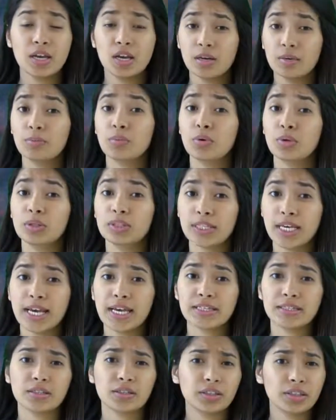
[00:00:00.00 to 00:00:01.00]
bold
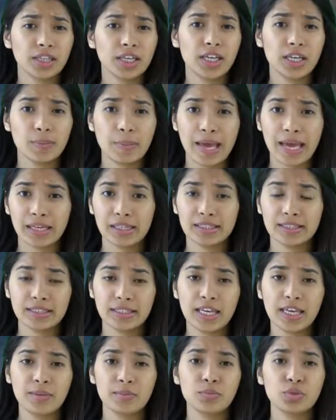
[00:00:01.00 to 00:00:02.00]
S, or kinematic
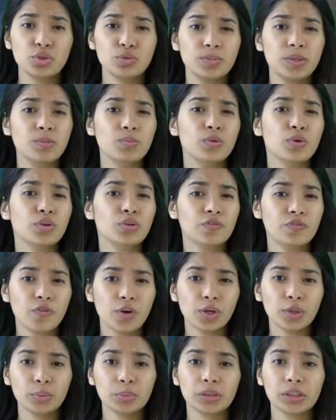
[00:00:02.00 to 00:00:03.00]
scheme to be more
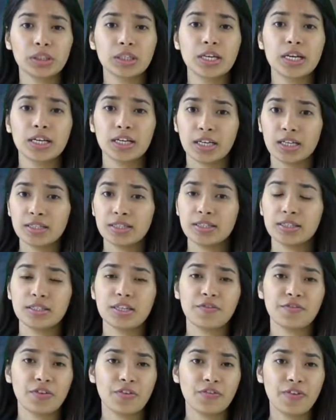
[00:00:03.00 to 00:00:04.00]
formal, consist
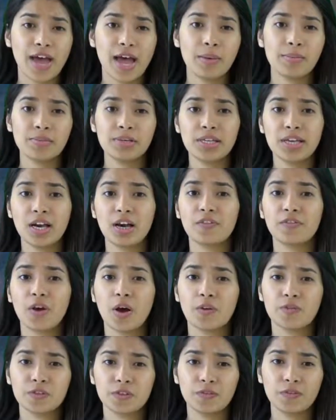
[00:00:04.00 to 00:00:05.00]
of a family of
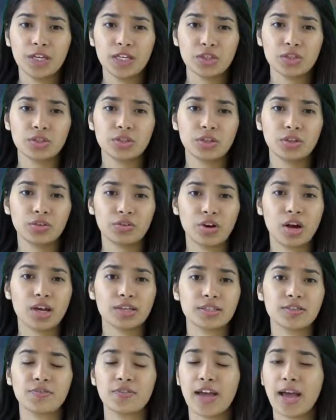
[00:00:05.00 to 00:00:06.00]
observation
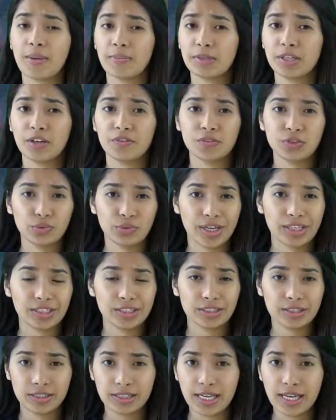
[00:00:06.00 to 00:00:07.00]
across a family of
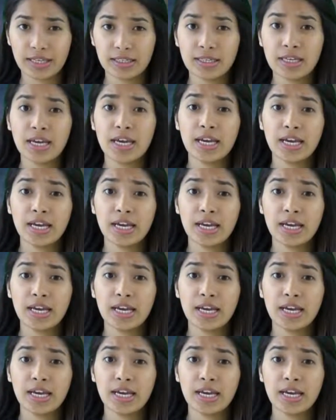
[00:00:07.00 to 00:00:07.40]
directed set,